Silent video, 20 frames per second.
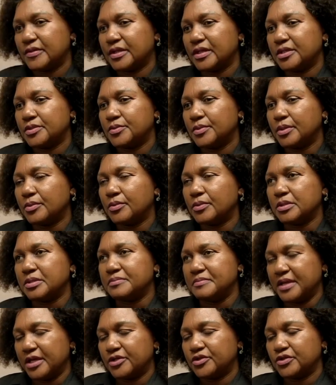that we would
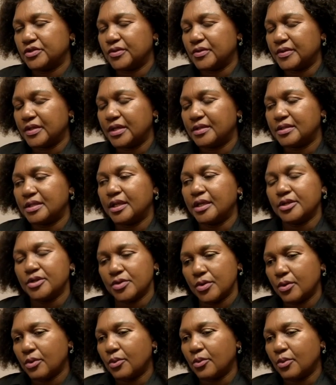make sure that they
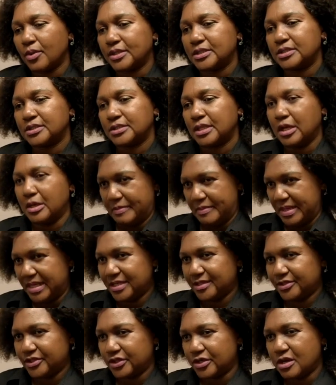know what our
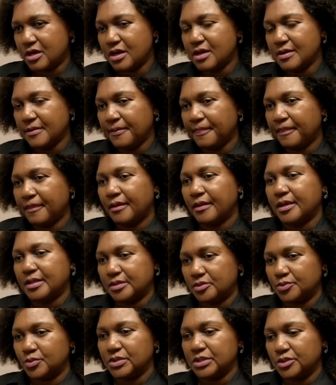plans are,
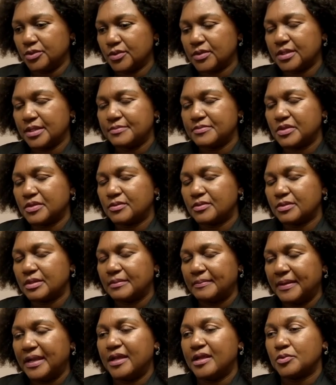and we took them through the
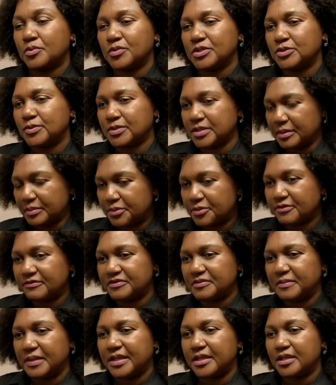plan which was
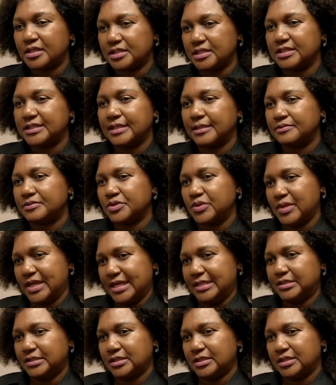approved by the
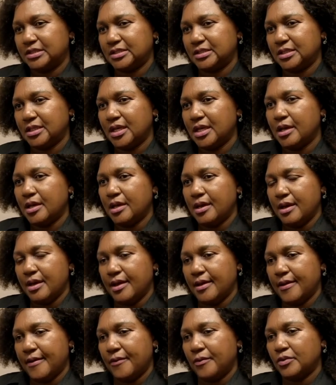DWS
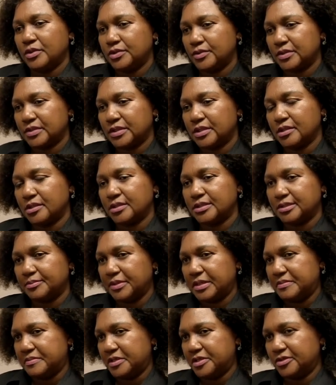uh, which was the
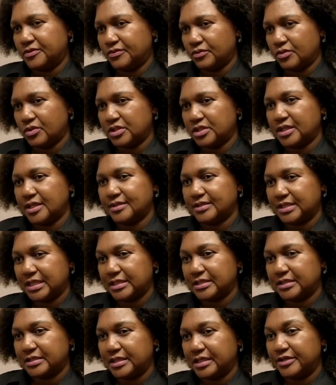Department of Water and
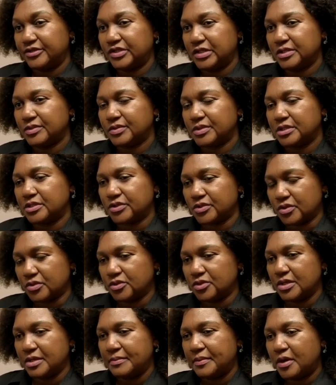Sanitation, which is
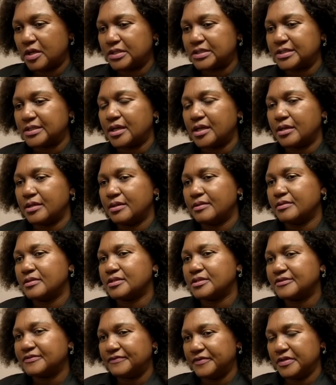also a partner in
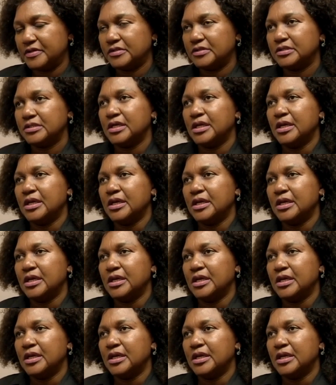this field.